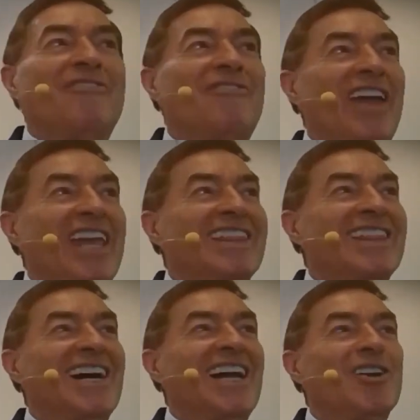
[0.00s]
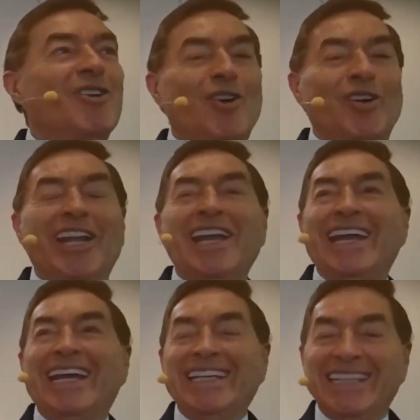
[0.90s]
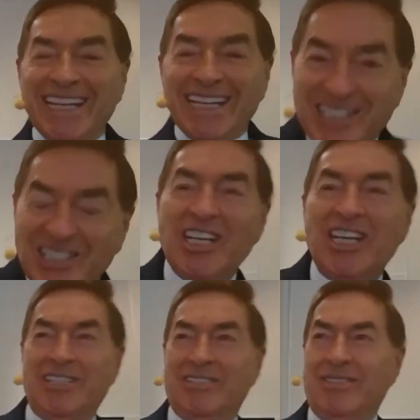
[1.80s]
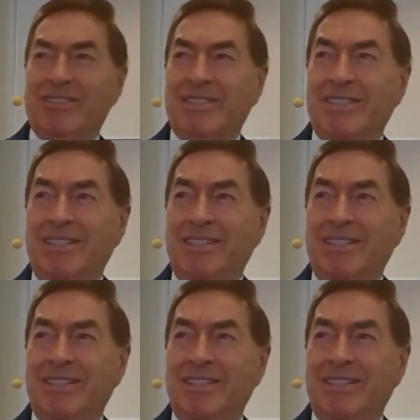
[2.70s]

faith alone in this Jesus